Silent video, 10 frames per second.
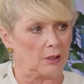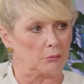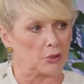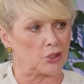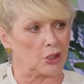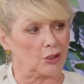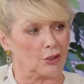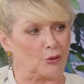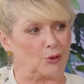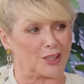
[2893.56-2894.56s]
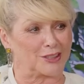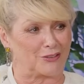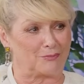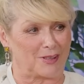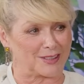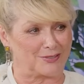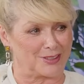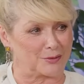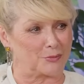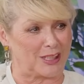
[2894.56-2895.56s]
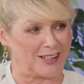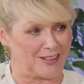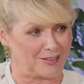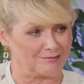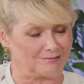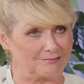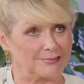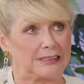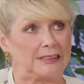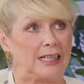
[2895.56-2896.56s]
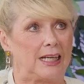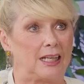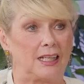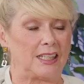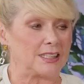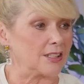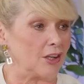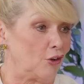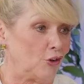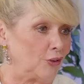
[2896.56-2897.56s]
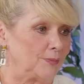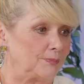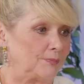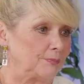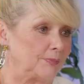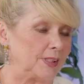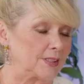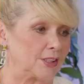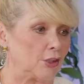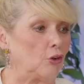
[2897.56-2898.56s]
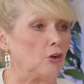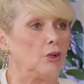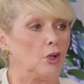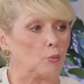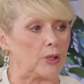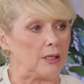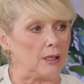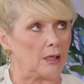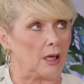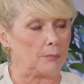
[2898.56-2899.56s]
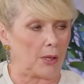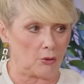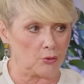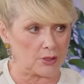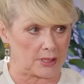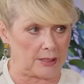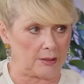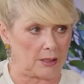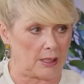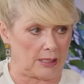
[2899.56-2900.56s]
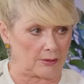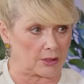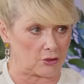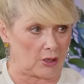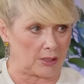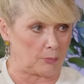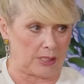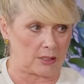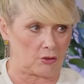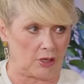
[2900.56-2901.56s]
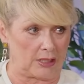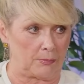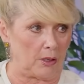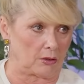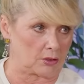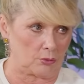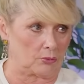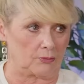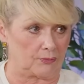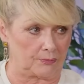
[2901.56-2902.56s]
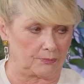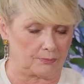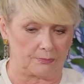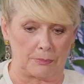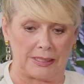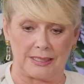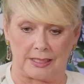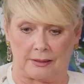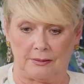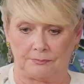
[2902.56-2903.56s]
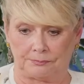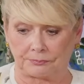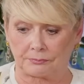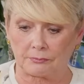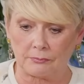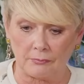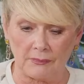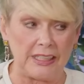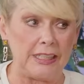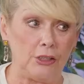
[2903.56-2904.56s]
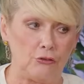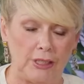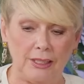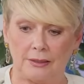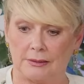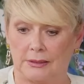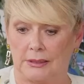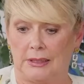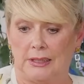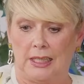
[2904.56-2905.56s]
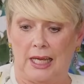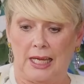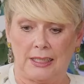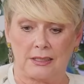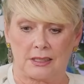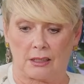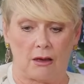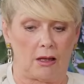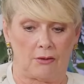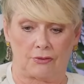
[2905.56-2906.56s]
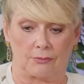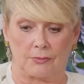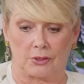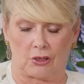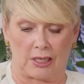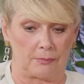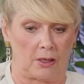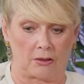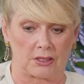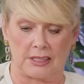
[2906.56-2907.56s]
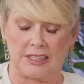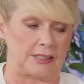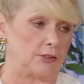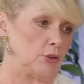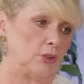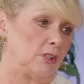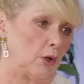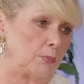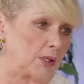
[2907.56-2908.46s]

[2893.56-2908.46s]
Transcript: But wow. she can call herself Bucks Fizz and we can't. Uh, it's the law. It's the law. We opposed it at the trade. We had a trademark sort of meeting, hearing. And the guy from the trademarks, he didn't know